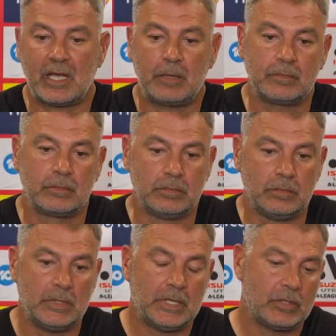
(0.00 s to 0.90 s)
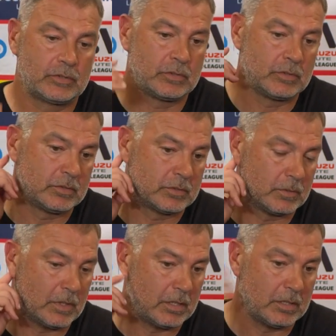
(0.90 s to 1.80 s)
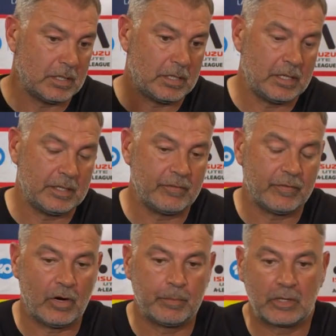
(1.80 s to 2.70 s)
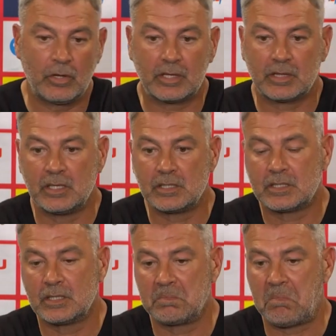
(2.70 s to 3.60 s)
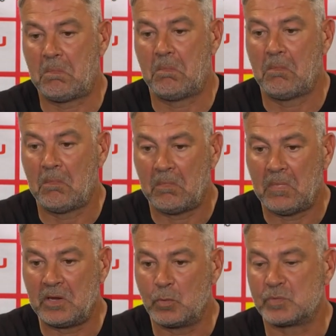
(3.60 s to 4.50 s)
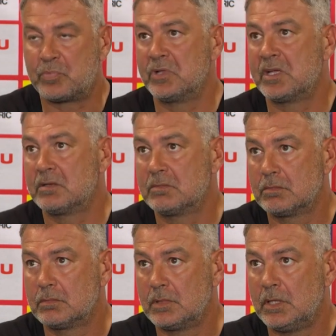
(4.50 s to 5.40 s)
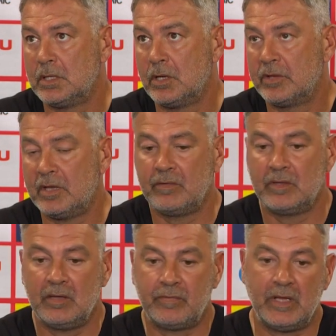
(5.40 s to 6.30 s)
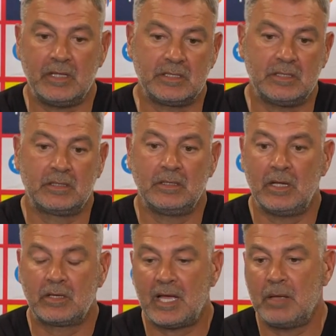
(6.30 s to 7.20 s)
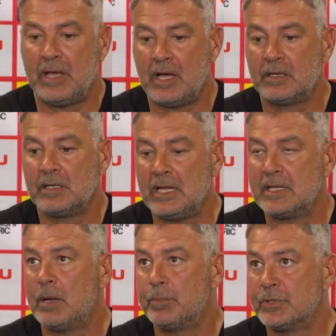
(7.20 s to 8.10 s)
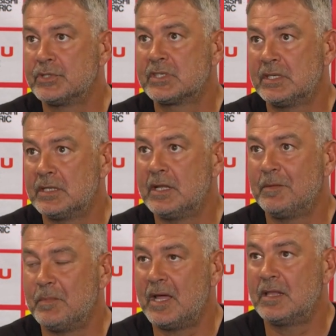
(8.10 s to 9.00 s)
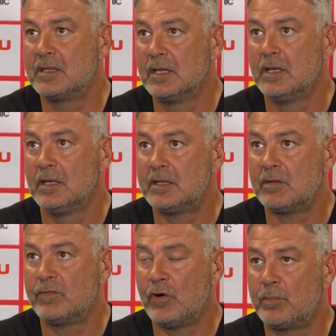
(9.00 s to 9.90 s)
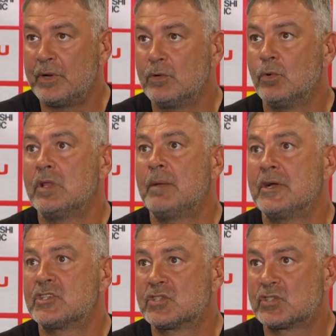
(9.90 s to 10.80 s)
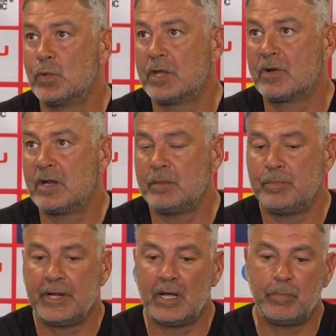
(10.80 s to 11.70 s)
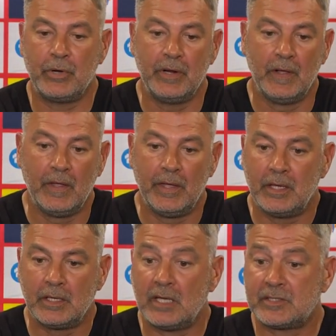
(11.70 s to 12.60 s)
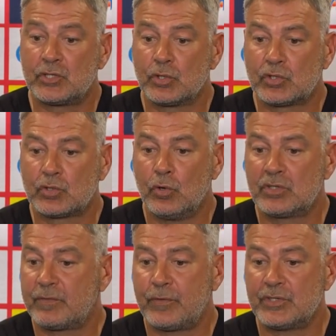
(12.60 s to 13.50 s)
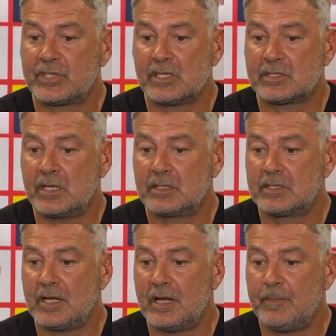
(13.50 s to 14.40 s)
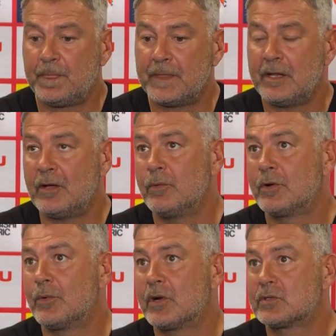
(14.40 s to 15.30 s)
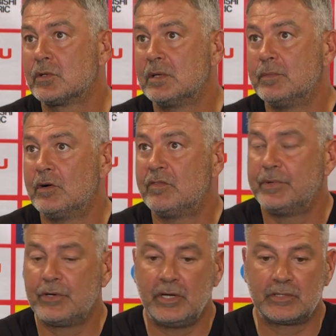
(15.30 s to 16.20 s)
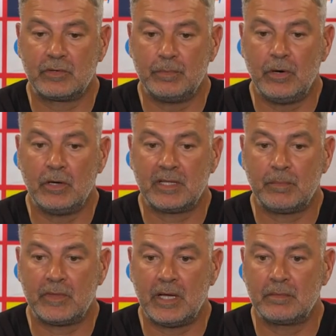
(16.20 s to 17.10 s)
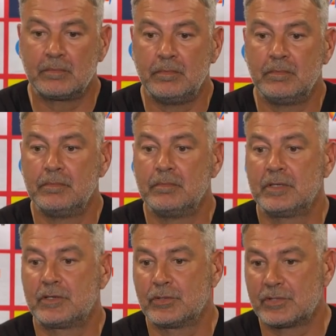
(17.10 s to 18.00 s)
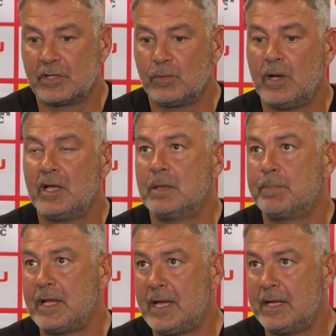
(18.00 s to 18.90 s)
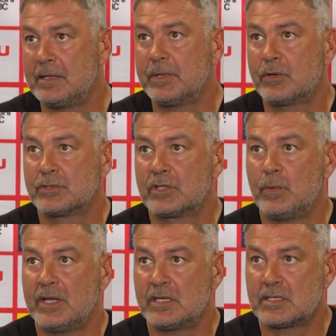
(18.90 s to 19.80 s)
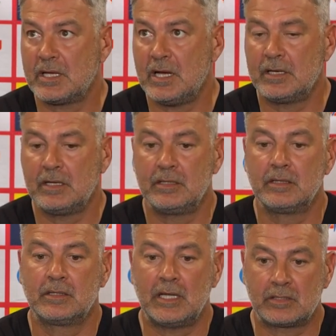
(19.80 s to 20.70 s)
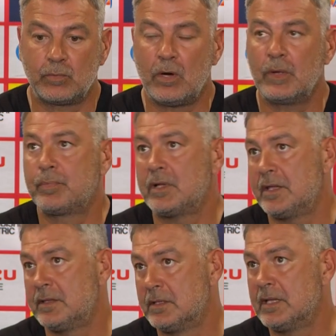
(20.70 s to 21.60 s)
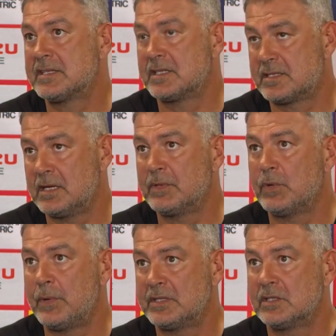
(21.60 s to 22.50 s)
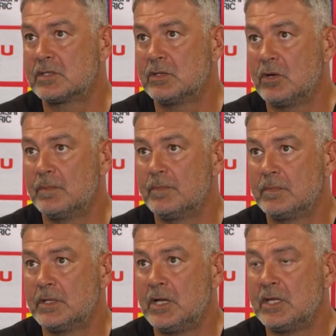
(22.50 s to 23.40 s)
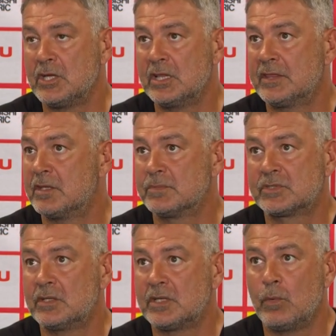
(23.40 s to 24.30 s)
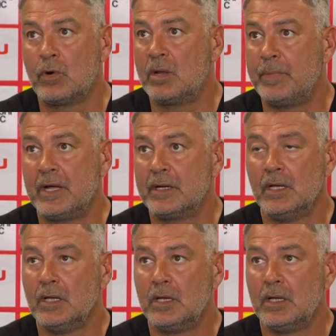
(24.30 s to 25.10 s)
you come, you know, to an environment like this, and it was brilliant. You know, their fans, you know, came out in numbers and made the environment all that much sweeter and better. But yes, he should have scored. It's the first thing he said, you know, when I took him off. But I had to remind him that because of the way he played and because of the way he started, that's why we played as a team the way we did tonight. You know, and you let them. So don't worry about